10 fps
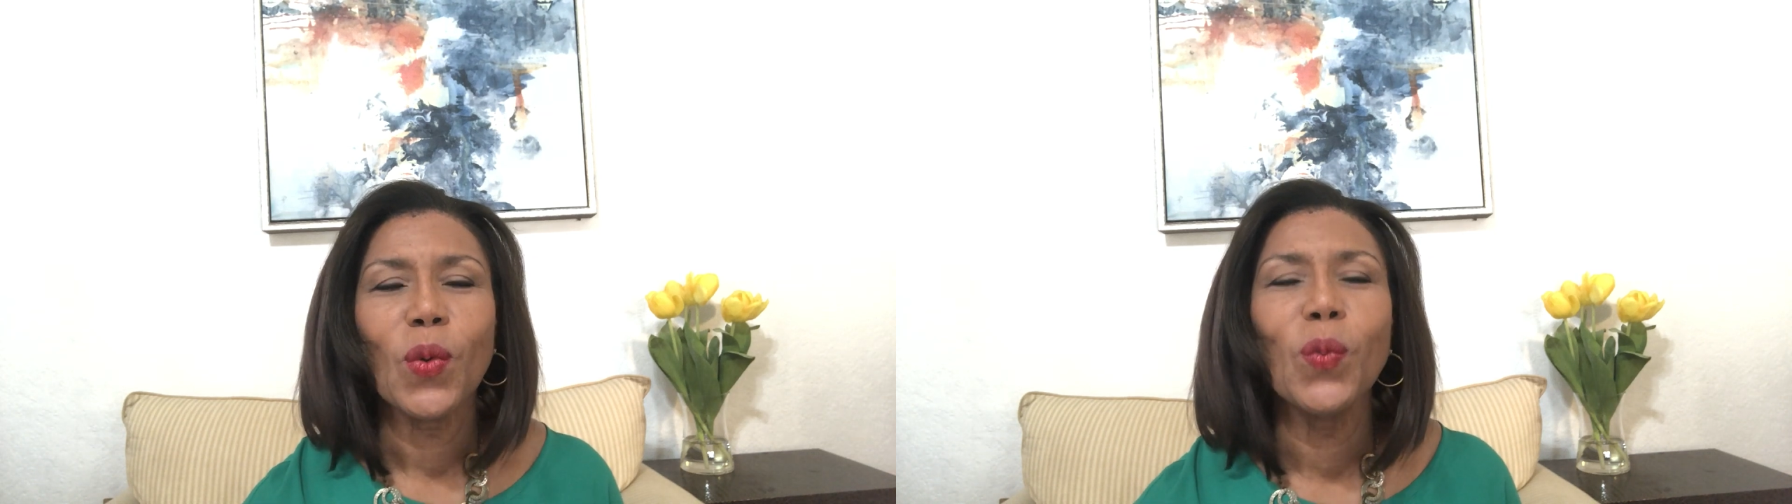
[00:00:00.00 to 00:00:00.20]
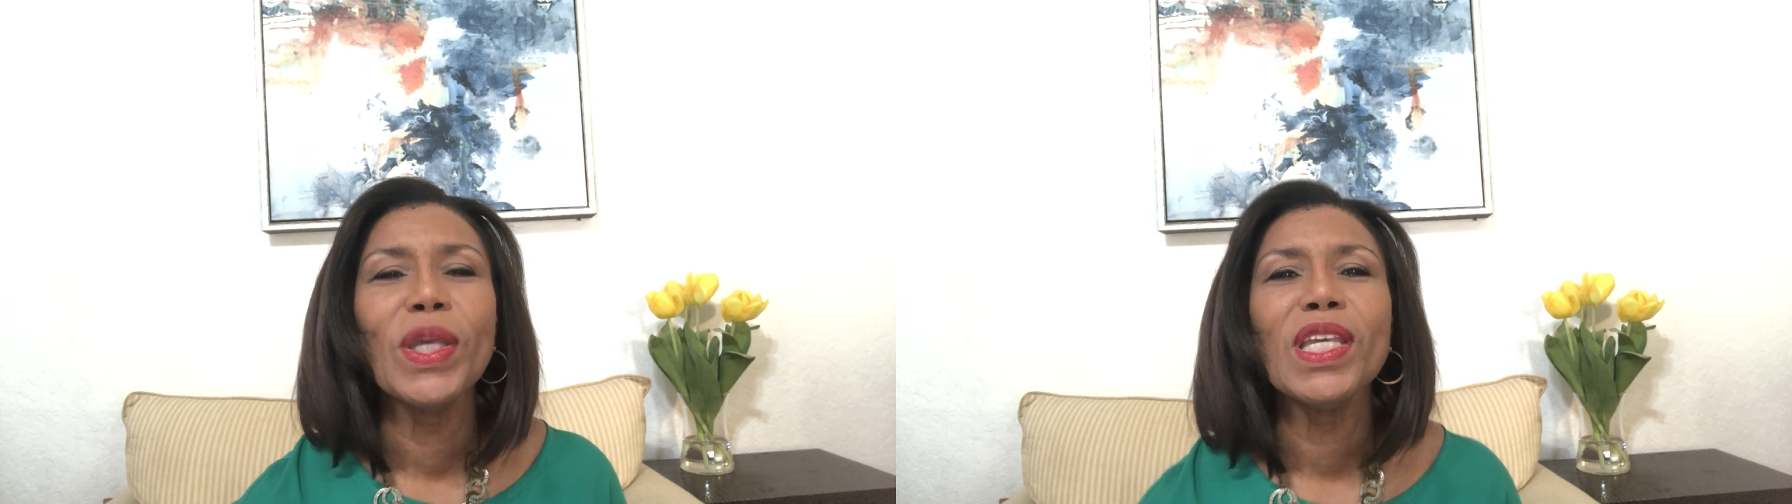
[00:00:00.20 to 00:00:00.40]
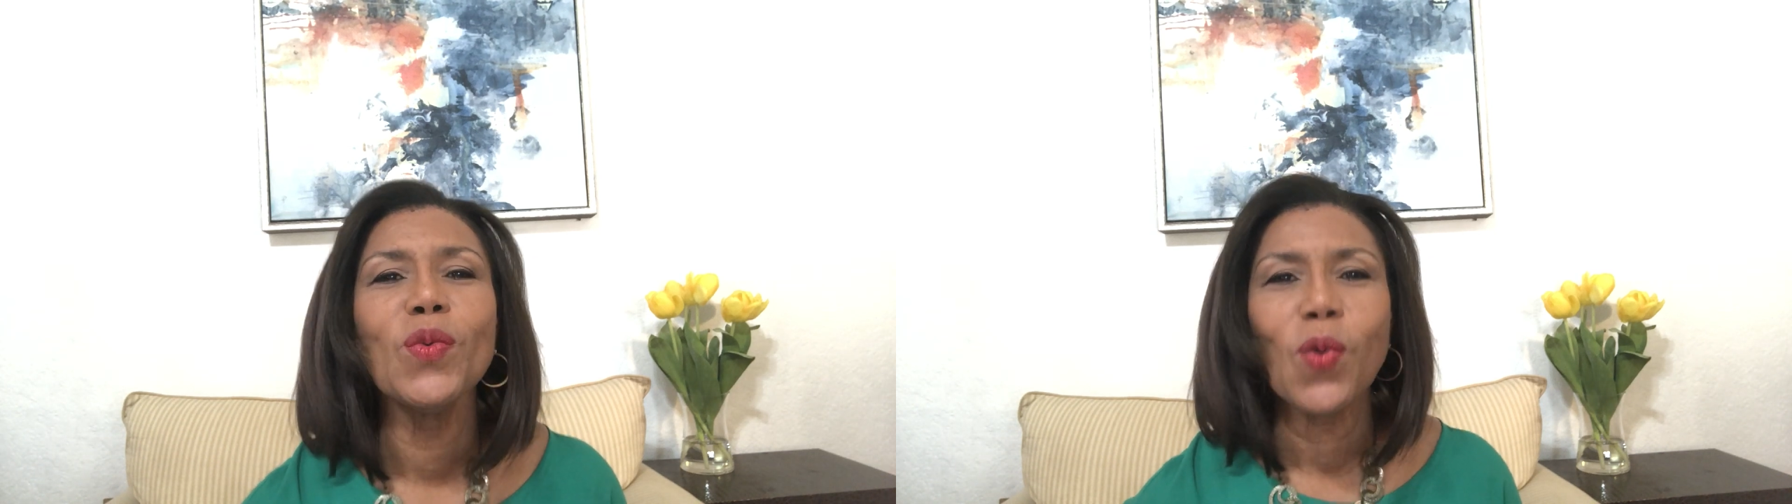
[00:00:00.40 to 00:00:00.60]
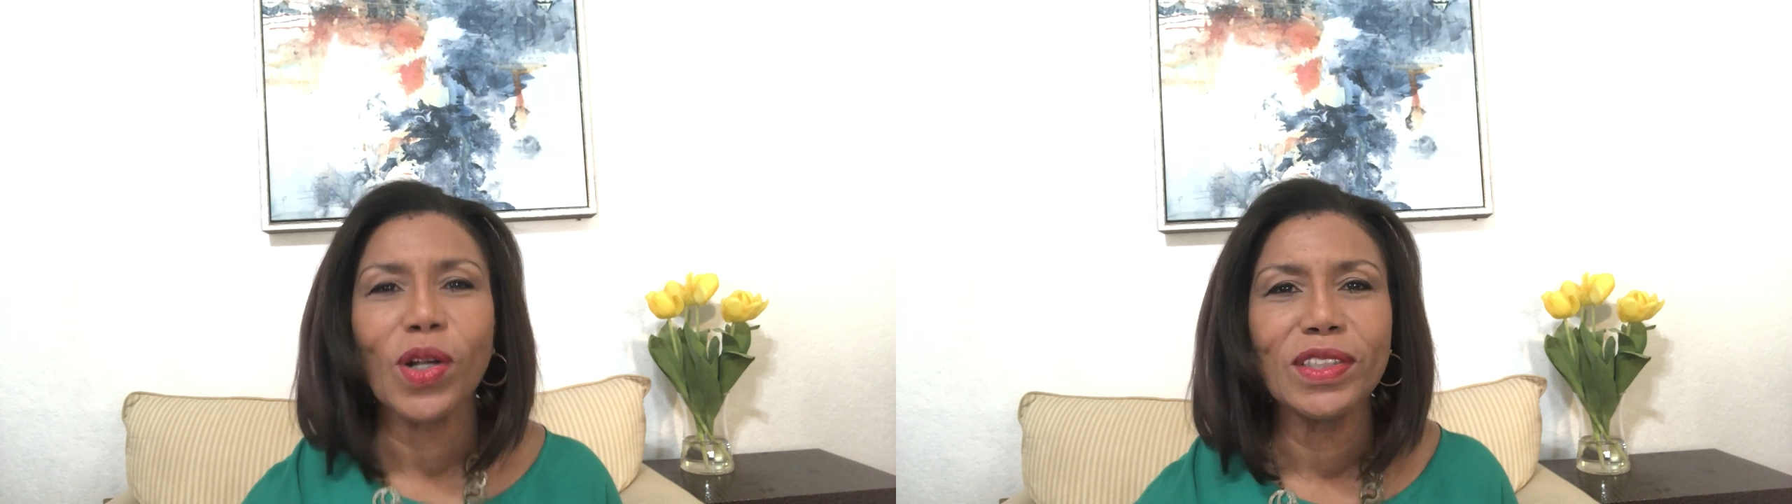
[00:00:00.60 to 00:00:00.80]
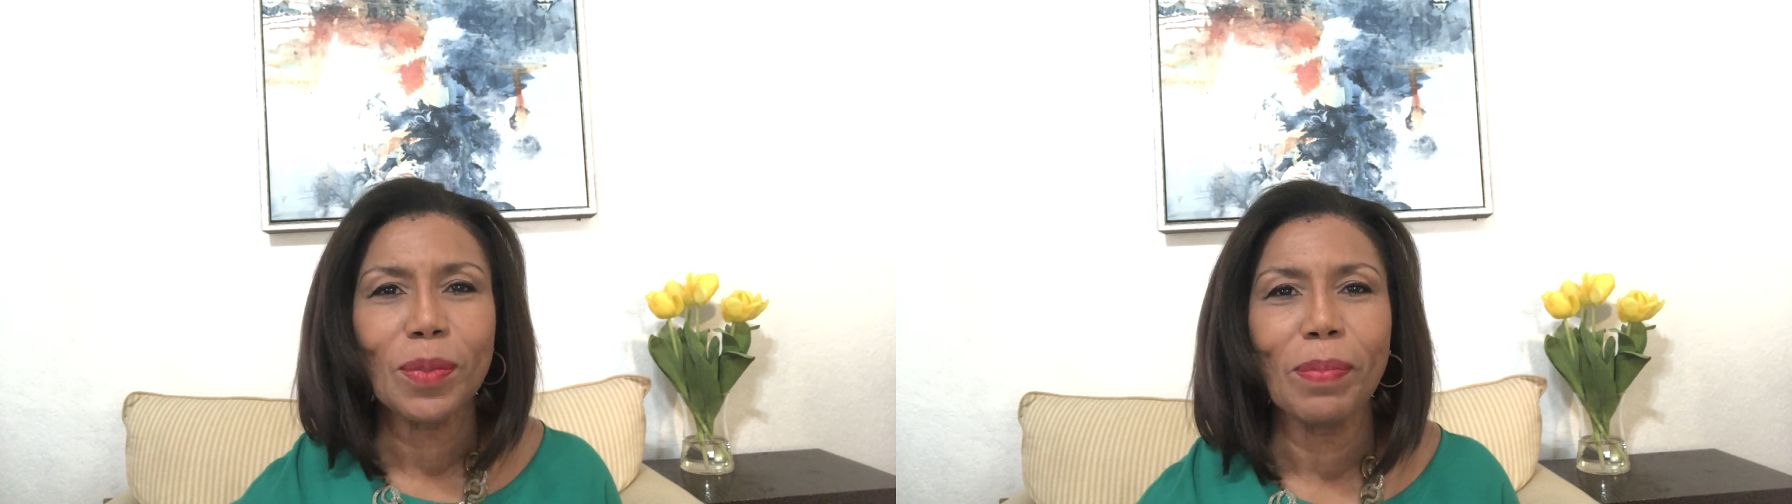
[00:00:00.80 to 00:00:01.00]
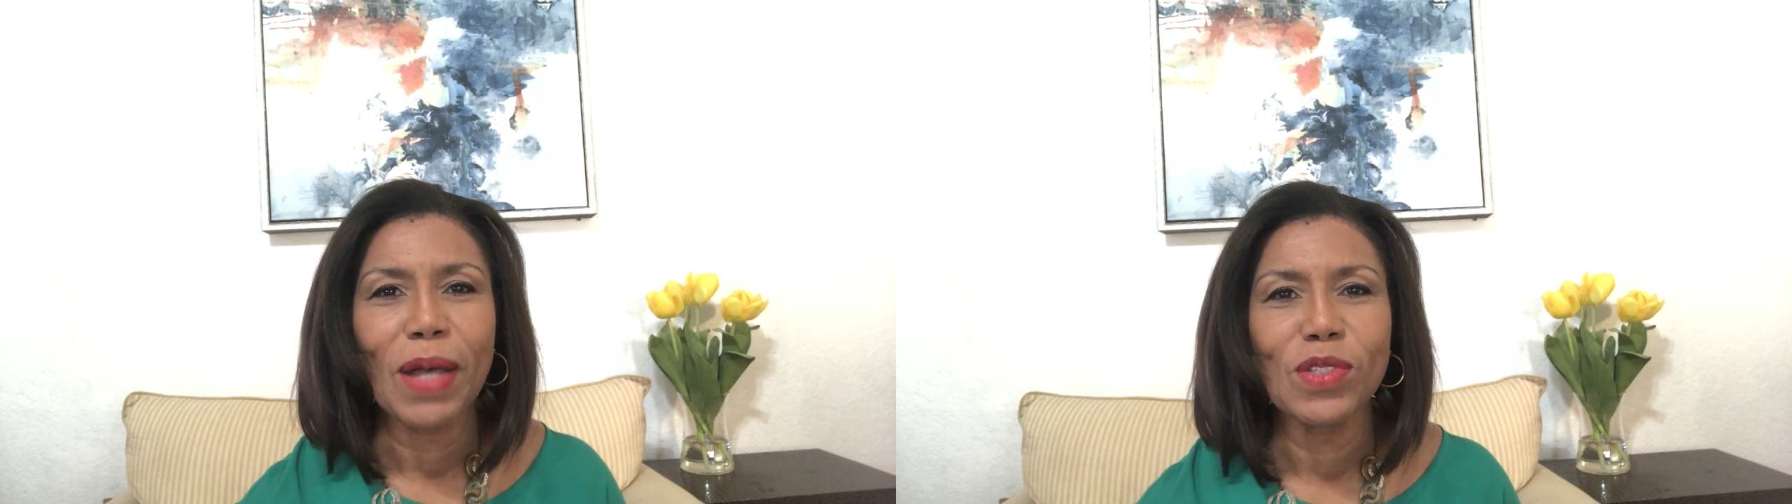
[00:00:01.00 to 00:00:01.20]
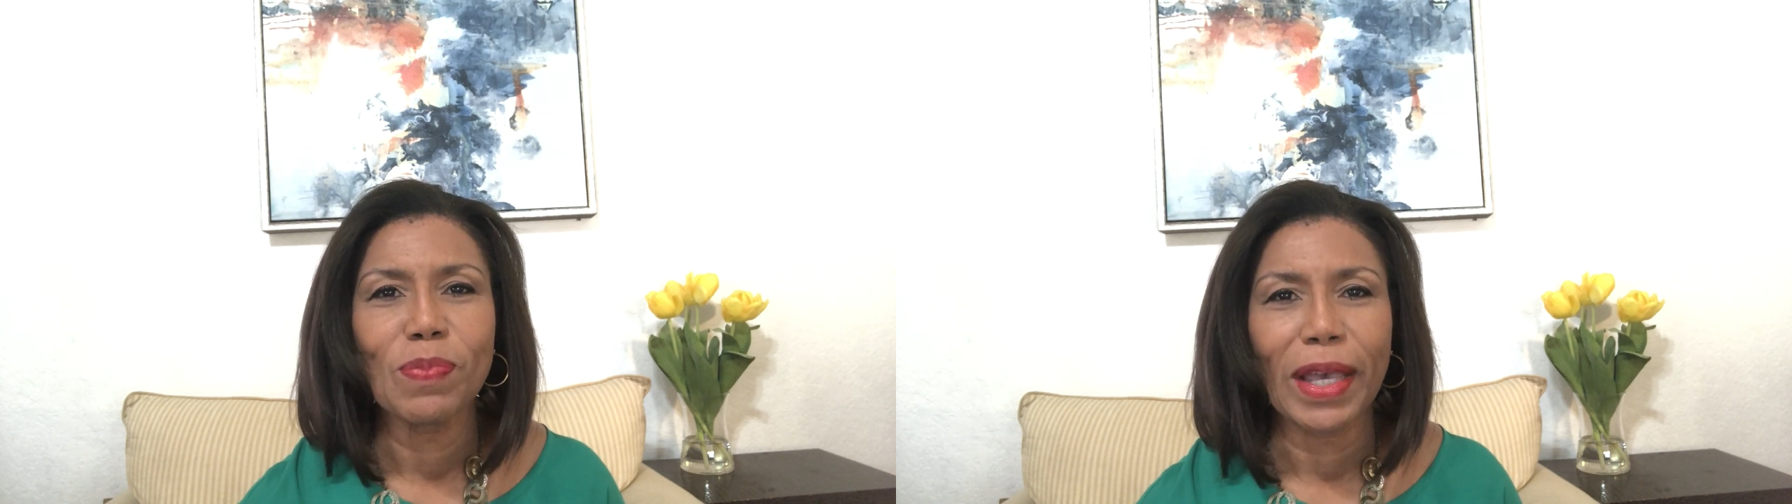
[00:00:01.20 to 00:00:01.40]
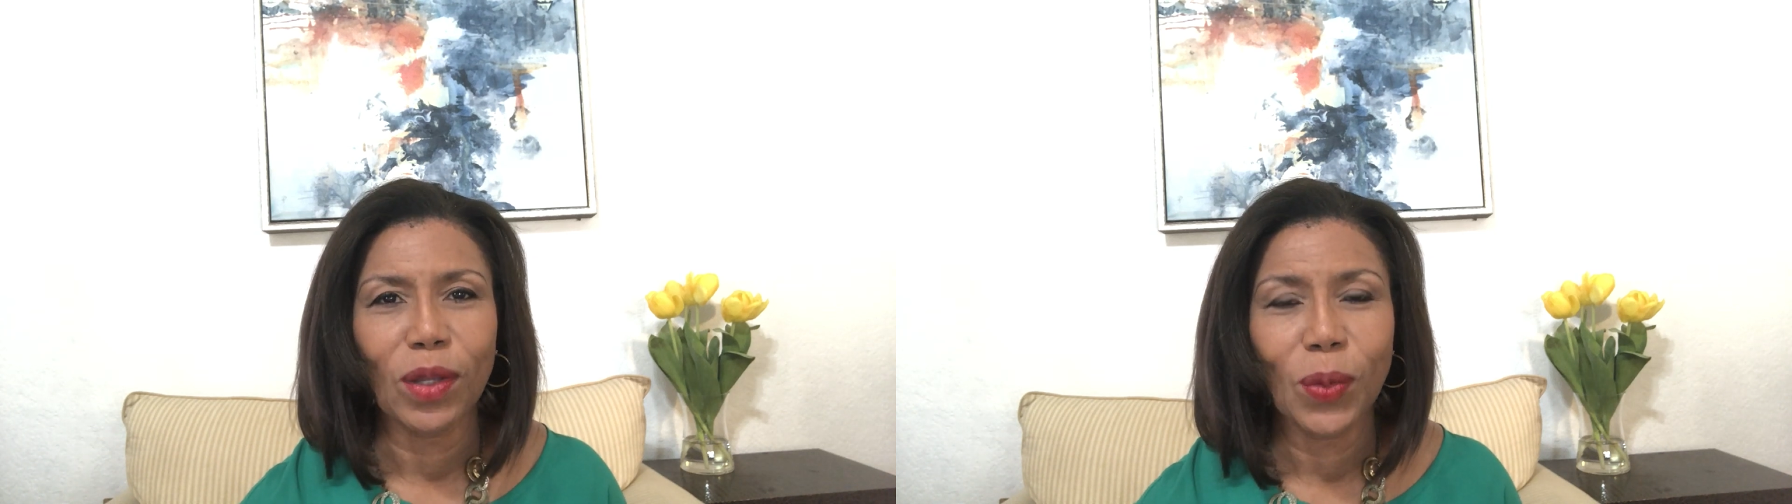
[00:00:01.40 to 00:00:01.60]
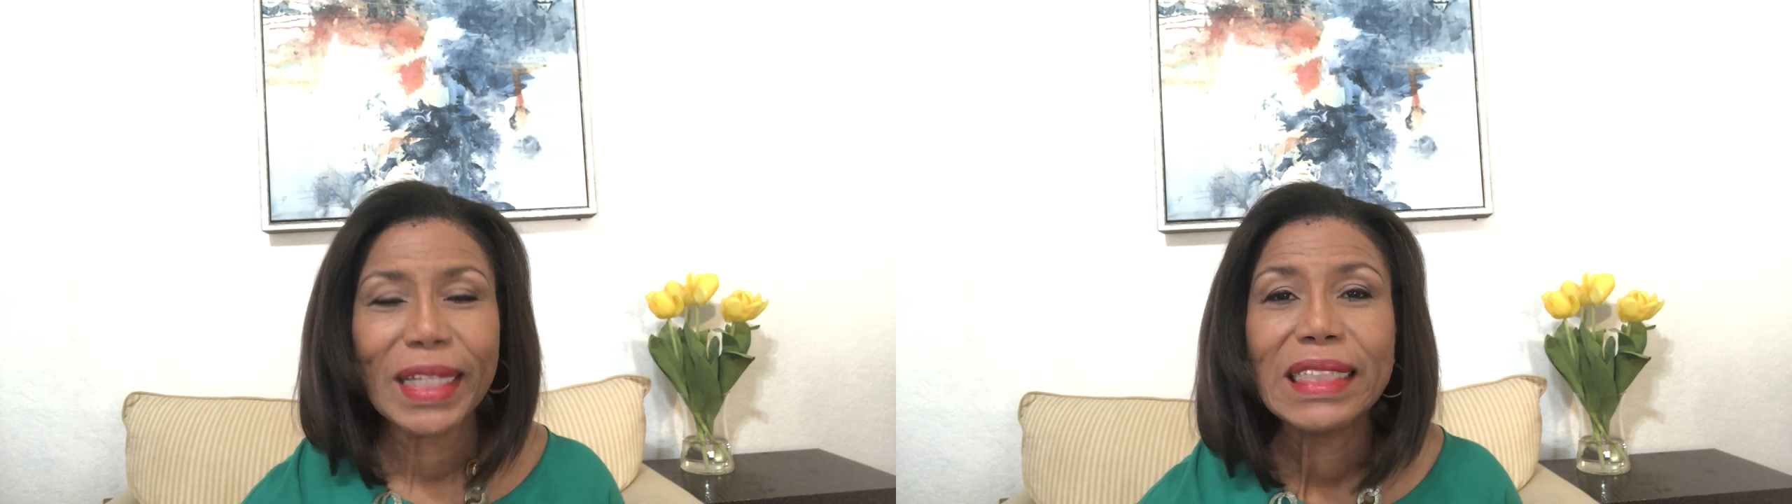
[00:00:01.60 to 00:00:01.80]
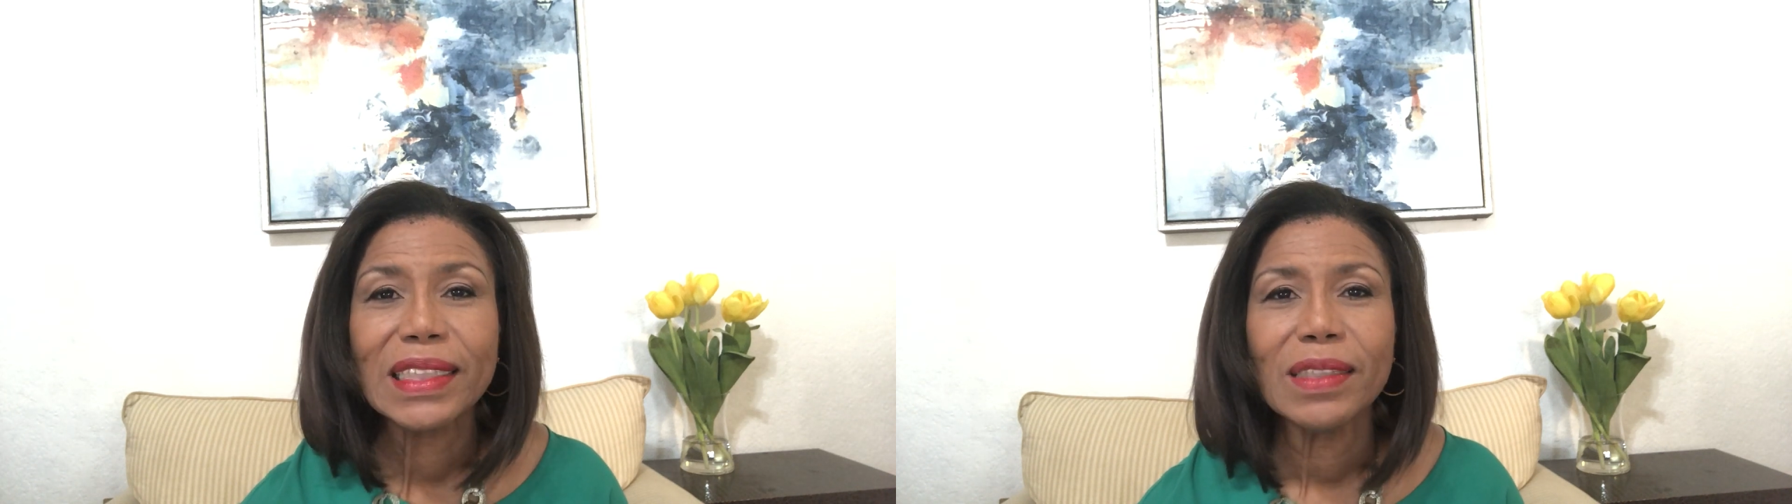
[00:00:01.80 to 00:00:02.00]
we want to bounce back
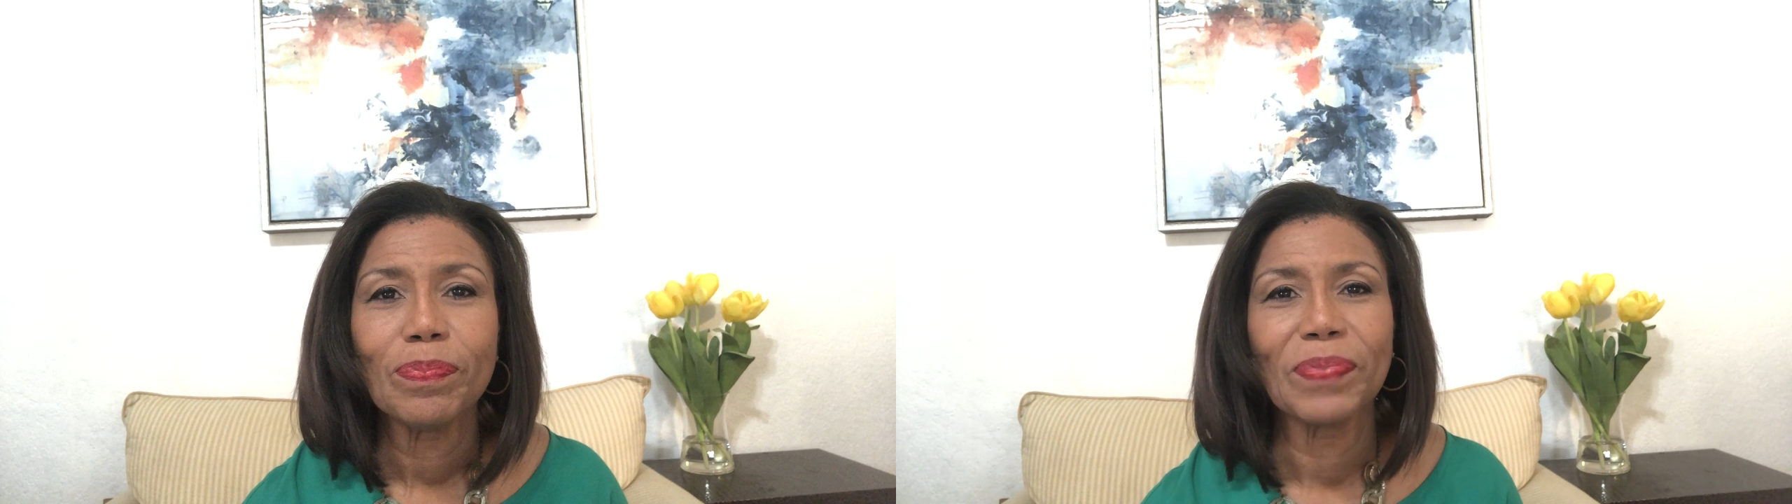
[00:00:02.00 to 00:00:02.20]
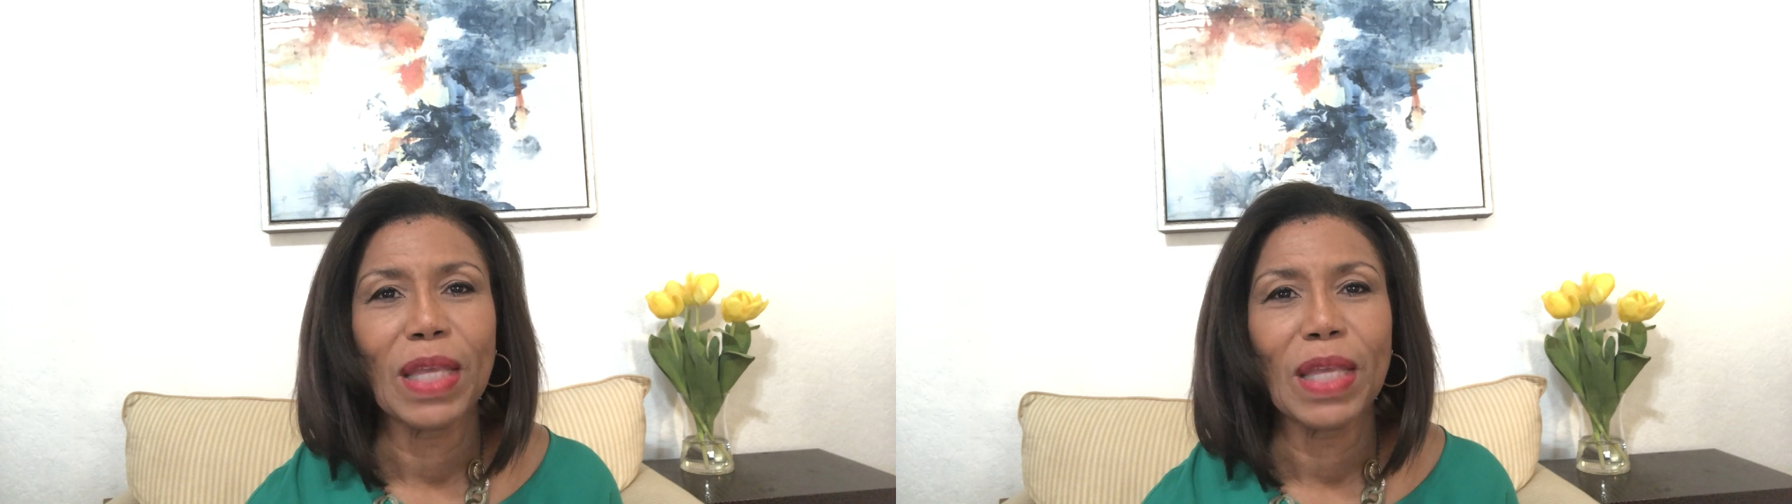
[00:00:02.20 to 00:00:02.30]
quickly